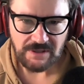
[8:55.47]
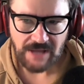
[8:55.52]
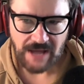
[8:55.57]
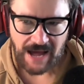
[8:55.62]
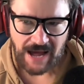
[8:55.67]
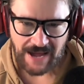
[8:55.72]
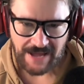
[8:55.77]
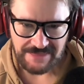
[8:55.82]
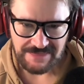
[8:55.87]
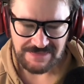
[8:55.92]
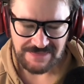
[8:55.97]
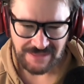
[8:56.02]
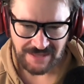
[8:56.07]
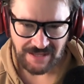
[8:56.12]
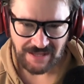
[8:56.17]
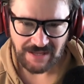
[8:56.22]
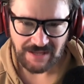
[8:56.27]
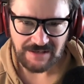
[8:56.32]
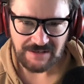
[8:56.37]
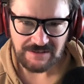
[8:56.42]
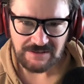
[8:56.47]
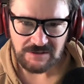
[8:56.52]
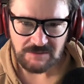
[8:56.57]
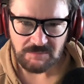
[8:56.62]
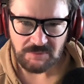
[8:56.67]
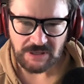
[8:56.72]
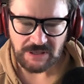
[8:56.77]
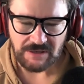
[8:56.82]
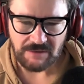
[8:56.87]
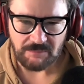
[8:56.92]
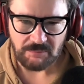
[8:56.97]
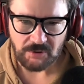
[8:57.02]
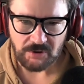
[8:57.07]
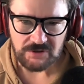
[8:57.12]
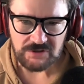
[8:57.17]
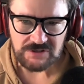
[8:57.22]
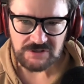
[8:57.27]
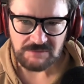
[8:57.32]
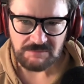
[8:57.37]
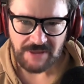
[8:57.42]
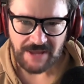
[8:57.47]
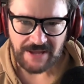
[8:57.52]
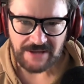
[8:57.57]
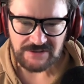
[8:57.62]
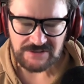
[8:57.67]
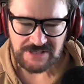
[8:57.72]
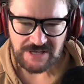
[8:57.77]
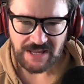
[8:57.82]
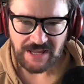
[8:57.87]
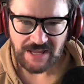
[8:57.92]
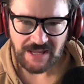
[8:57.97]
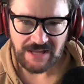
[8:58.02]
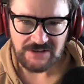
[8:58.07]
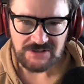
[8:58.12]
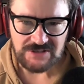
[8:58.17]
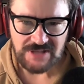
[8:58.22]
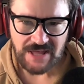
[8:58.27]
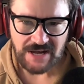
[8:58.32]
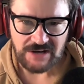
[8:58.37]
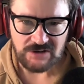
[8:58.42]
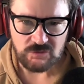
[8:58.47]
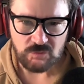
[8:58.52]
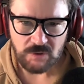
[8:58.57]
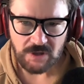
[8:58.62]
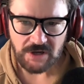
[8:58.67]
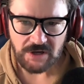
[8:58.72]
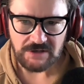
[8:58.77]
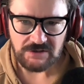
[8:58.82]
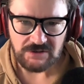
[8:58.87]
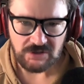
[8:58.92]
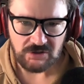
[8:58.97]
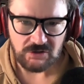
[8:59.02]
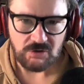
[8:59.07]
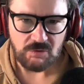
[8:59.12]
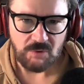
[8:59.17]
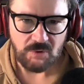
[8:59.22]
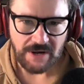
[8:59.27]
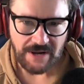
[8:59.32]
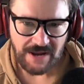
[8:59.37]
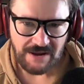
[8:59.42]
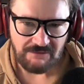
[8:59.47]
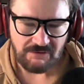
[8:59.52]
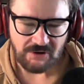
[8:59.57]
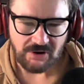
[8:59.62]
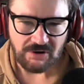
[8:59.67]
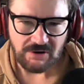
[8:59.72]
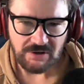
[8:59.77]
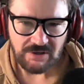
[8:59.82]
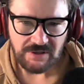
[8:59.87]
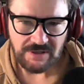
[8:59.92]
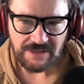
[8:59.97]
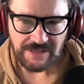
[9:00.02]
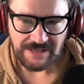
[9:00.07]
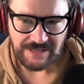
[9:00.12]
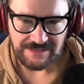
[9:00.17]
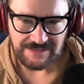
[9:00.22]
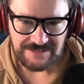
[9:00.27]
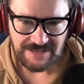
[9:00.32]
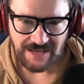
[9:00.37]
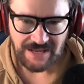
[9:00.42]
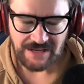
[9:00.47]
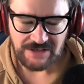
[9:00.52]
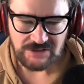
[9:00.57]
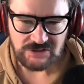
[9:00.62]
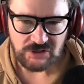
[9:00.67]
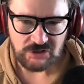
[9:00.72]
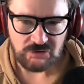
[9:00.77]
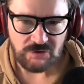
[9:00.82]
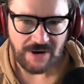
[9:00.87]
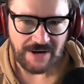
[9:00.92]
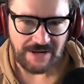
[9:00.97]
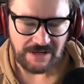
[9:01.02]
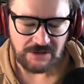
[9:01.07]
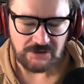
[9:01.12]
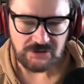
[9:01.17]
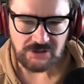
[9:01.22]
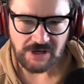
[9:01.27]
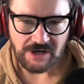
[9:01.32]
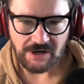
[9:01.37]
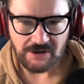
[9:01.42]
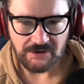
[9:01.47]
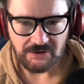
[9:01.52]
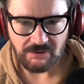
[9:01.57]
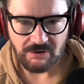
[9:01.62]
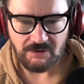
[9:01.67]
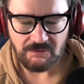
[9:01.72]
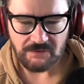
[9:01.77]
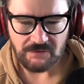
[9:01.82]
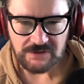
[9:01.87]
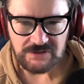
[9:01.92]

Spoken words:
I think to be a person backstage that is willing to do whatever it takes to try to get your character over. And